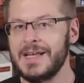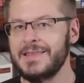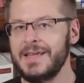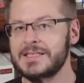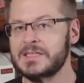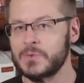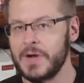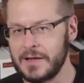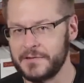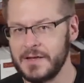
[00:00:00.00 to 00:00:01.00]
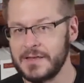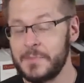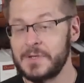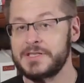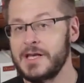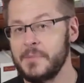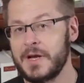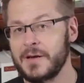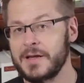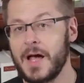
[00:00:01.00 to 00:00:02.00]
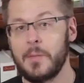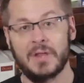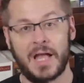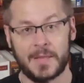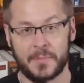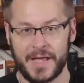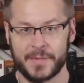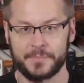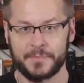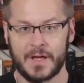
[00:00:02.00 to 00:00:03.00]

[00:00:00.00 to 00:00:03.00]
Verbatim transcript: think it's relevant that Michelle married a black man.